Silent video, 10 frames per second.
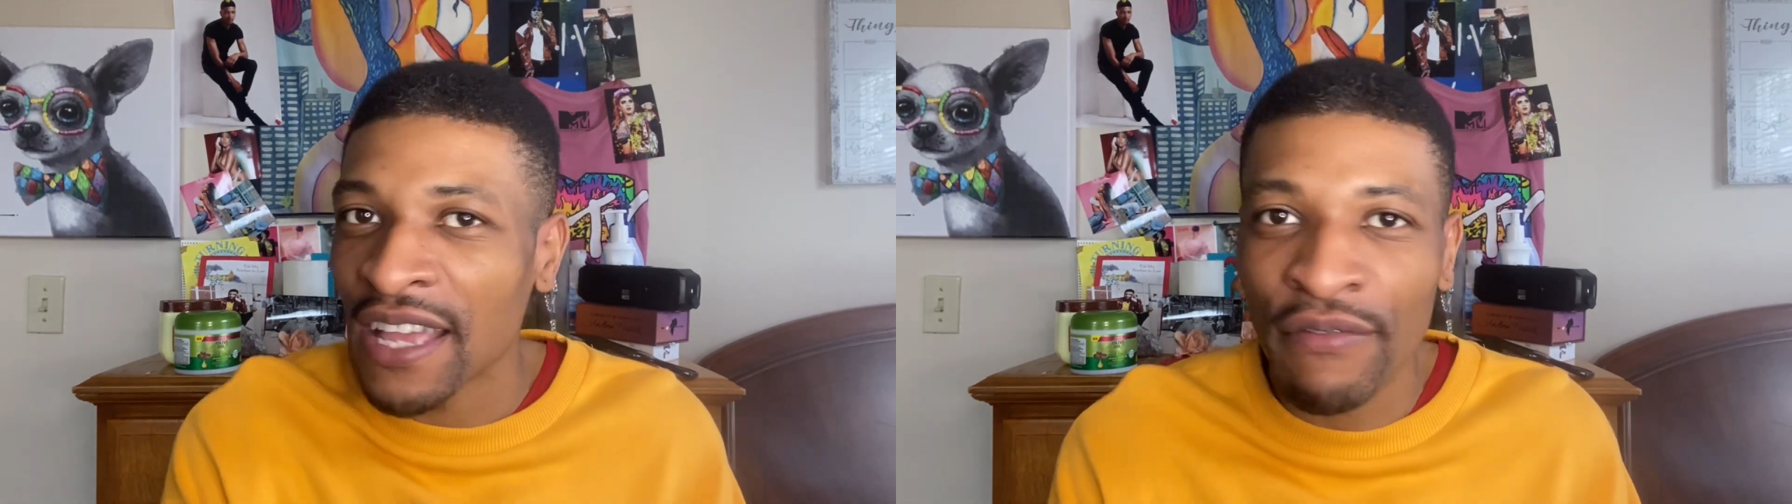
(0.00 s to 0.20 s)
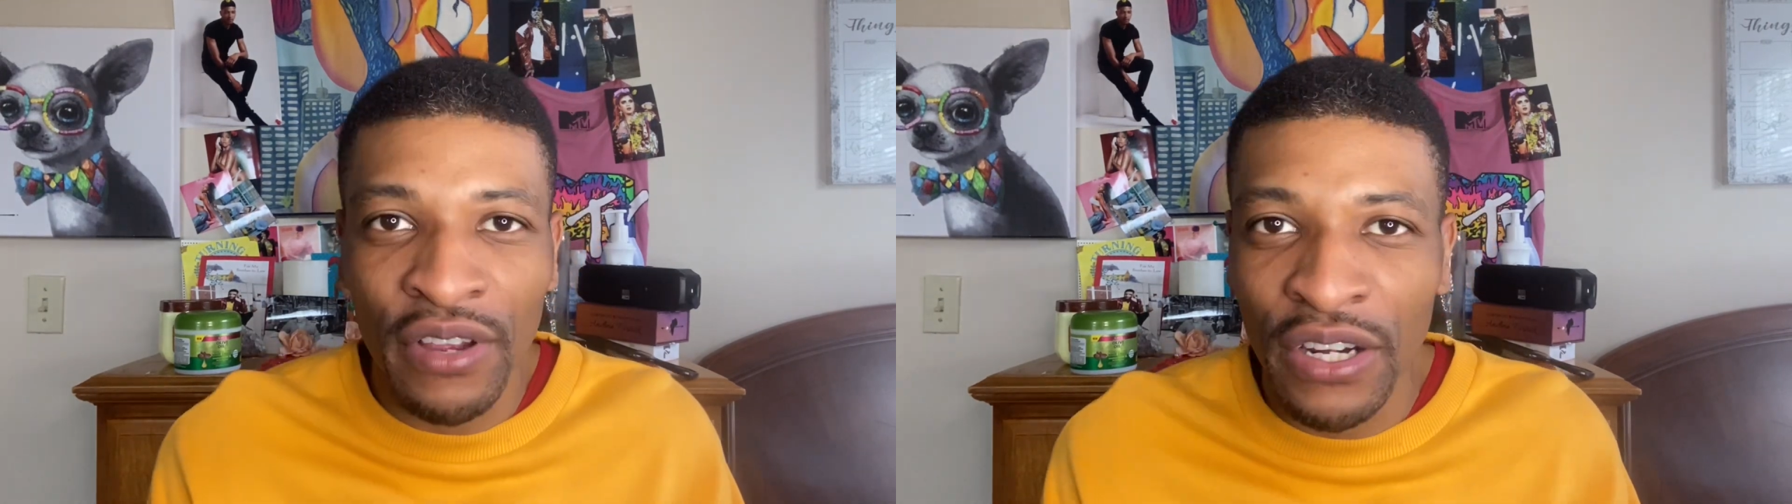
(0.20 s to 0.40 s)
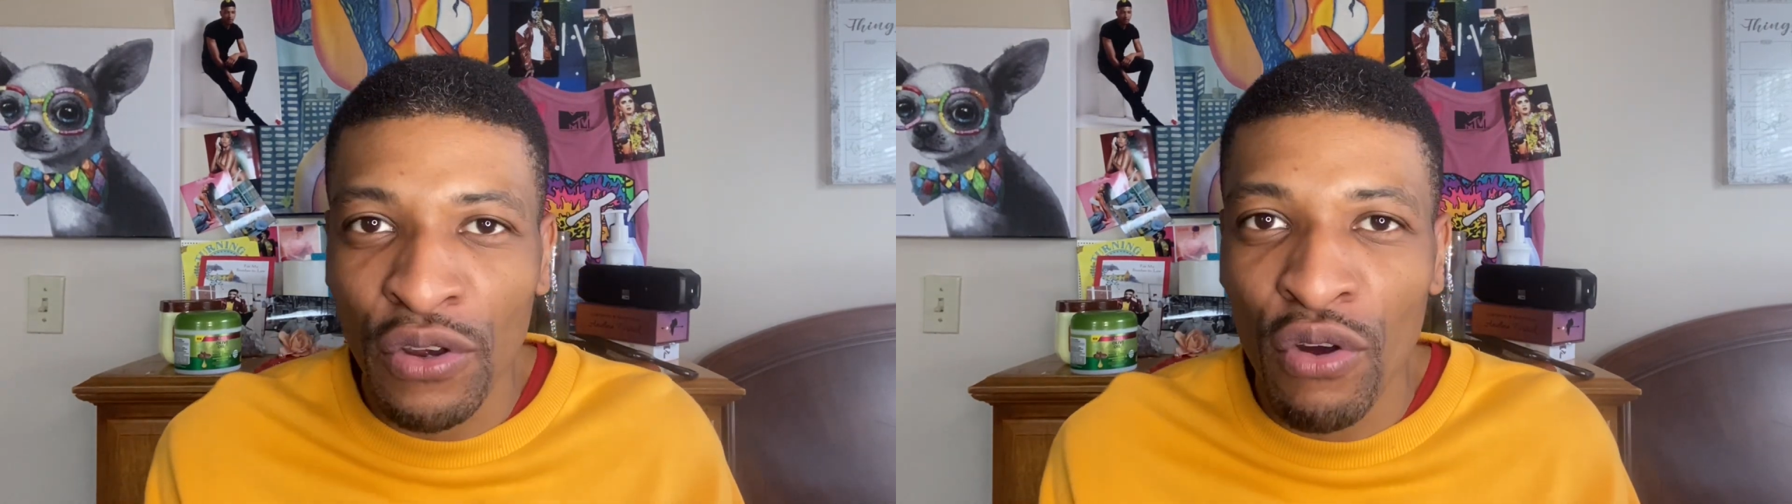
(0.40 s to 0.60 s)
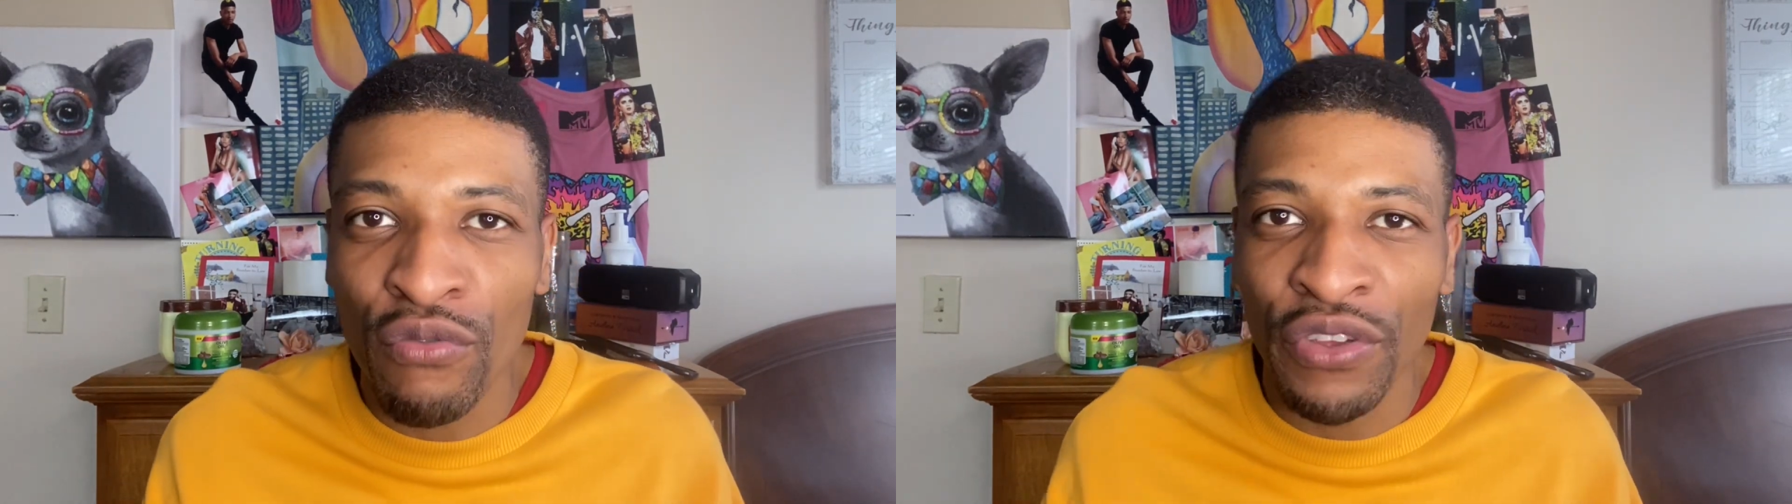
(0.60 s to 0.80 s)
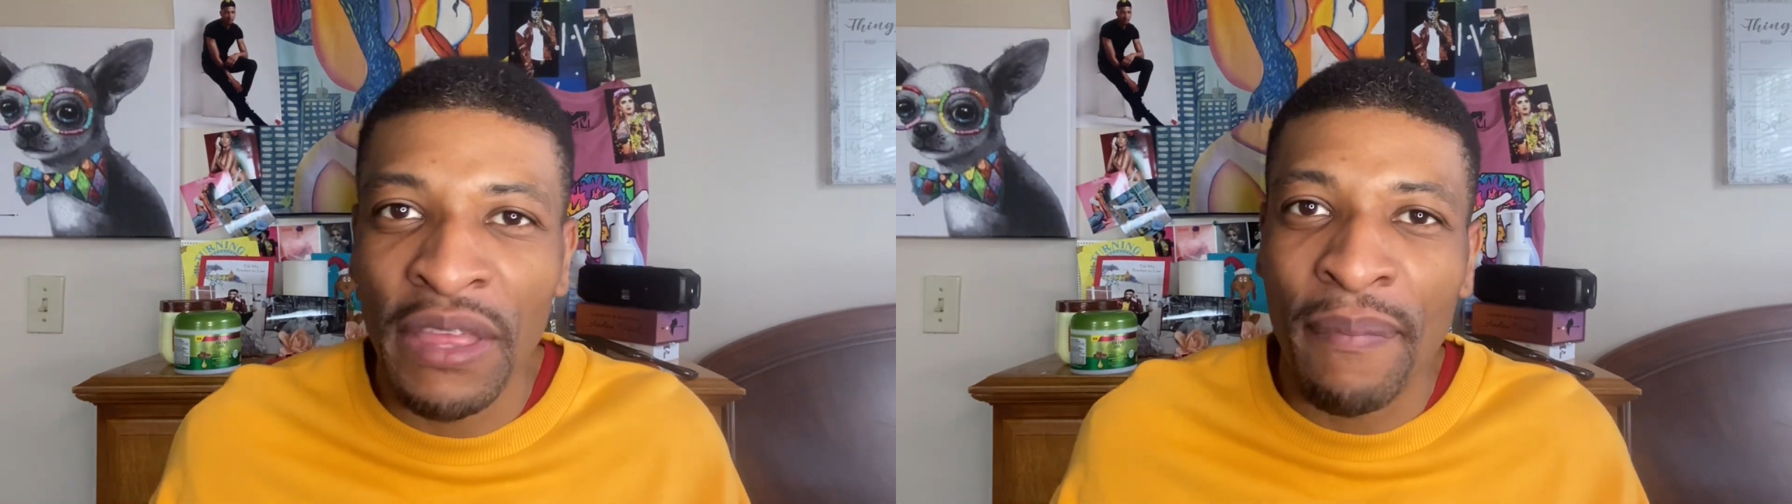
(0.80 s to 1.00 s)
ever gonna go
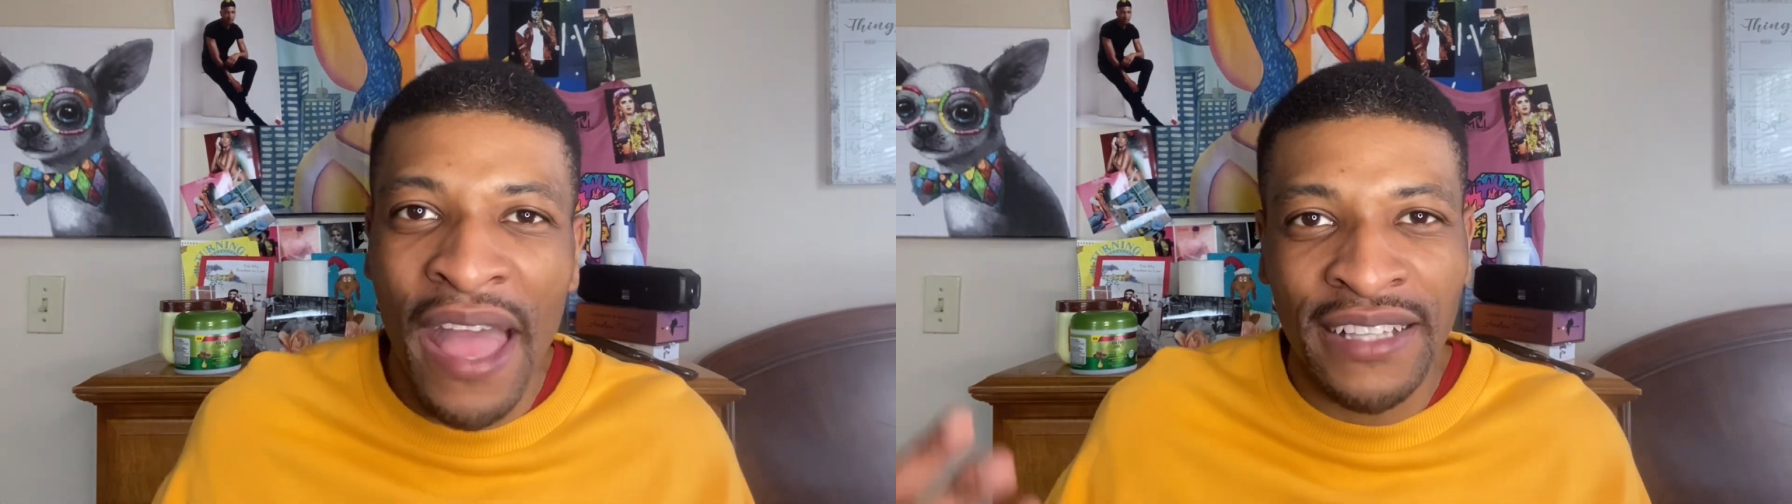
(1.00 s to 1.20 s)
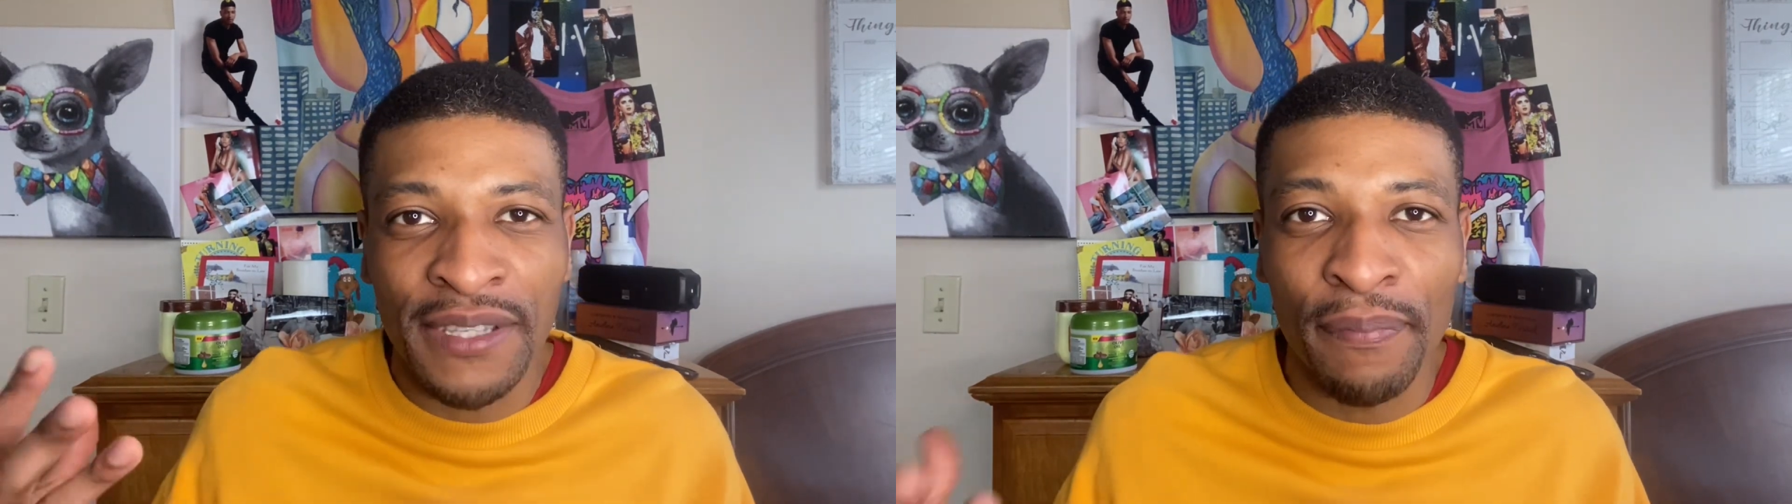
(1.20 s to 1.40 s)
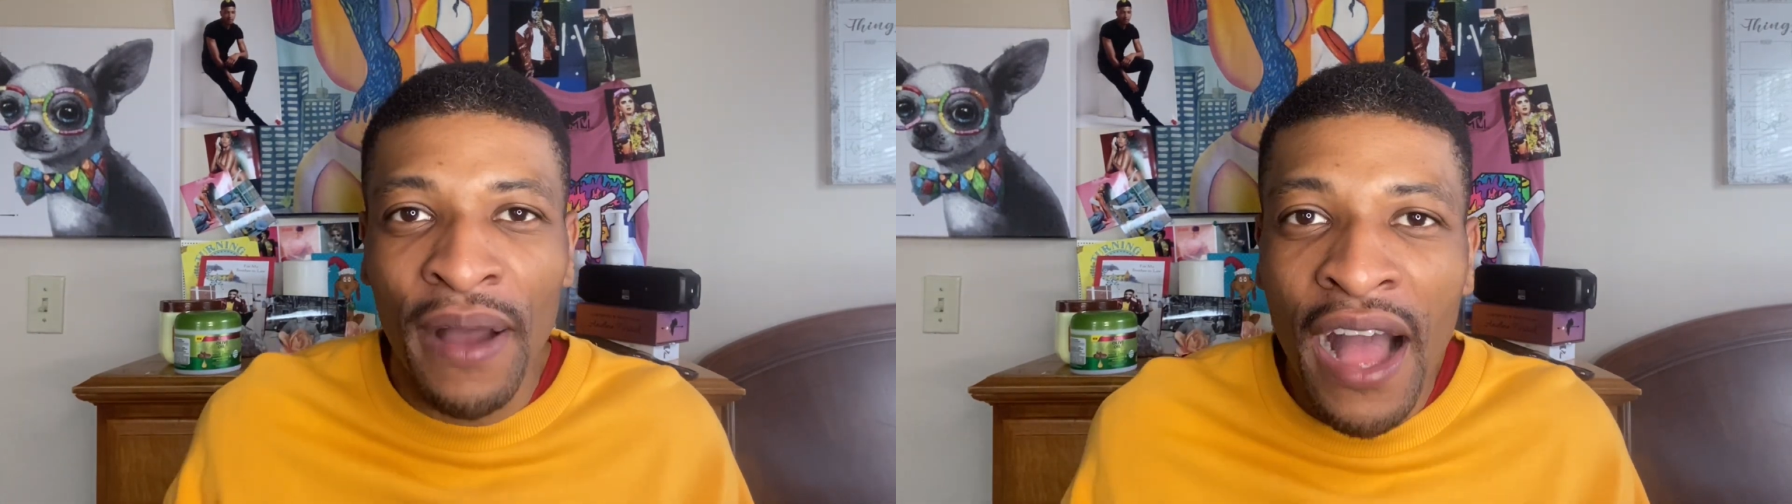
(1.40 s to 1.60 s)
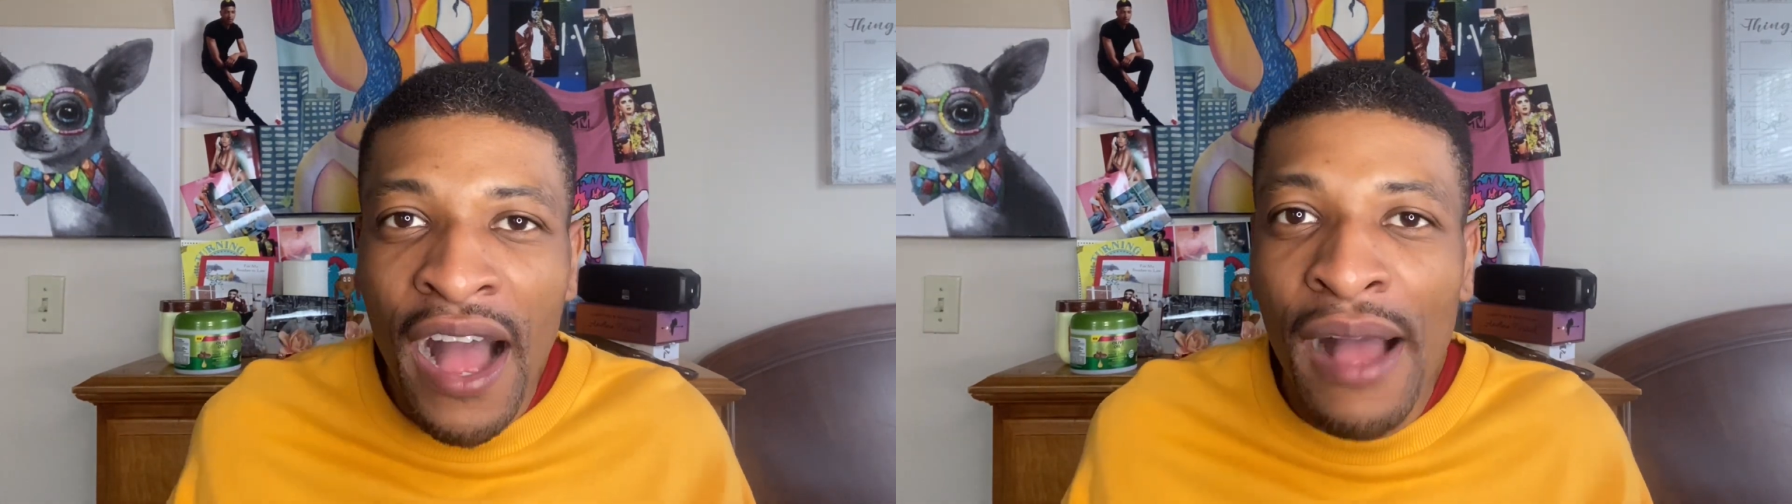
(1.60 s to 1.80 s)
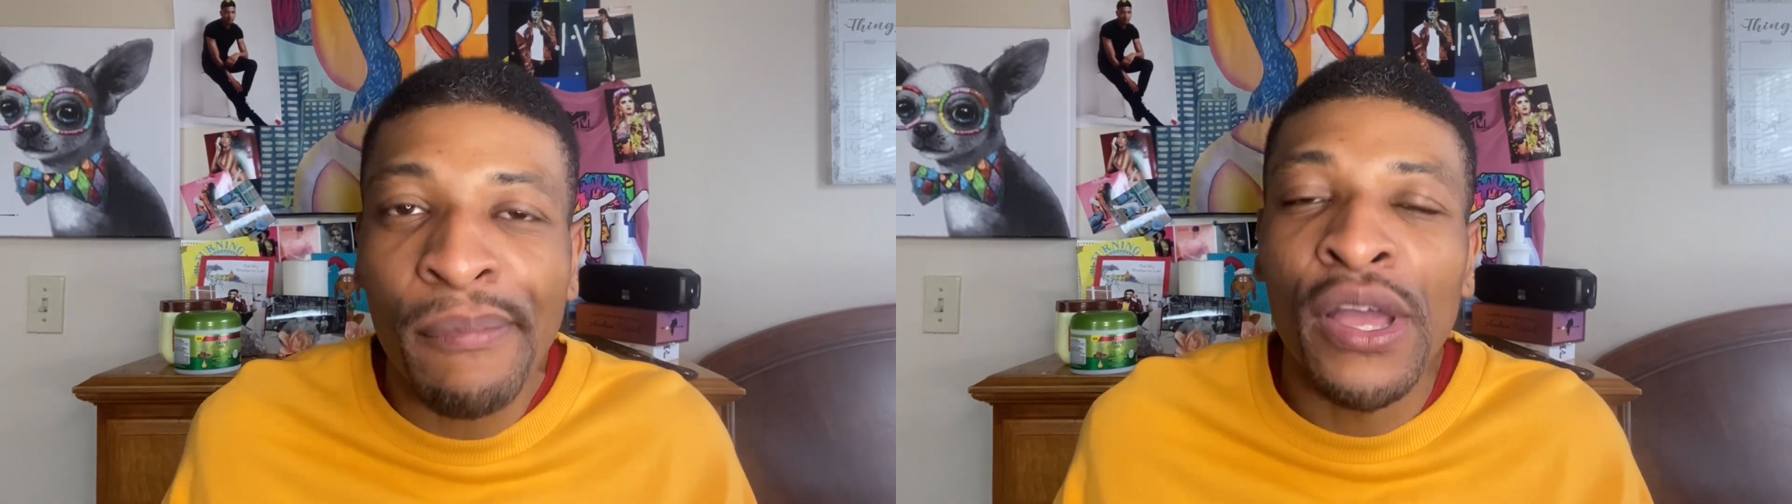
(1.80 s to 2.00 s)
really back to
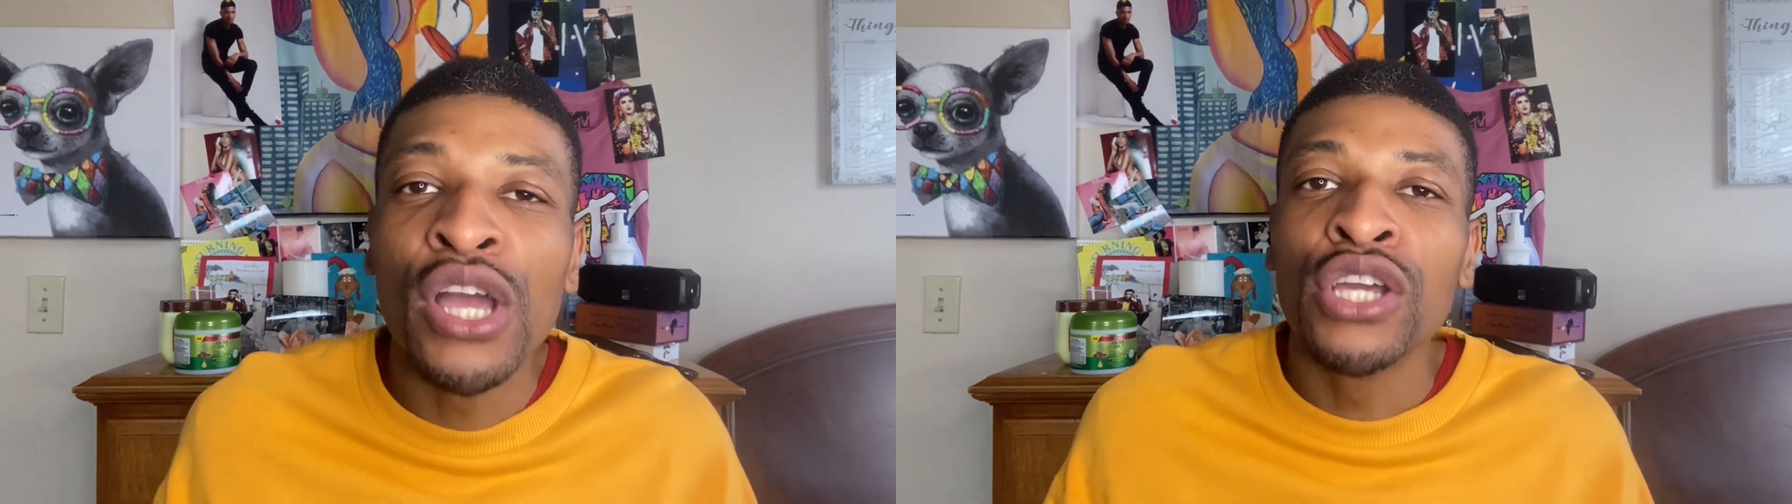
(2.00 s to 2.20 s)
pop?